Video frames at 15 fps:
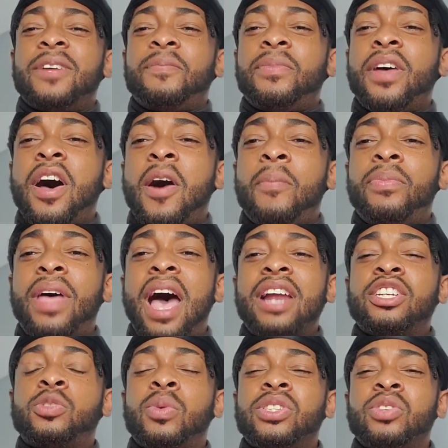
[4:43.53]
I
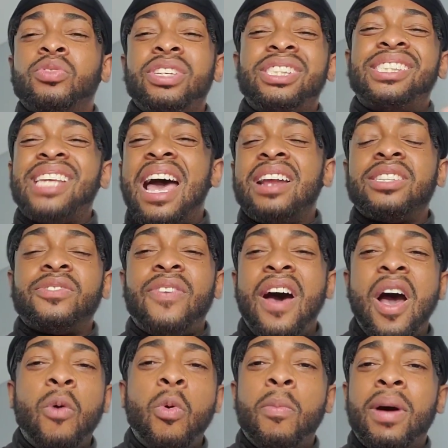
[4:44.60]
just wasn't really
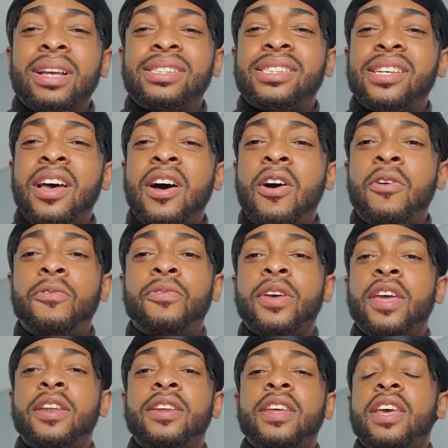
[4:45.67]
satisfied with myself.
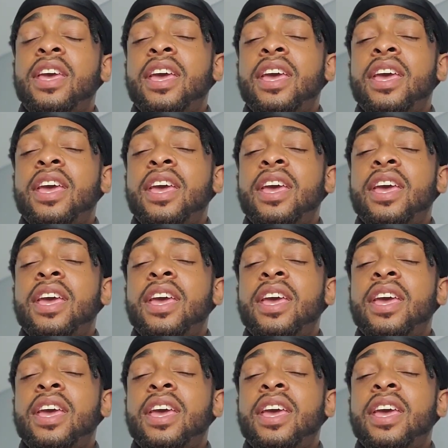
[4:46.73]
And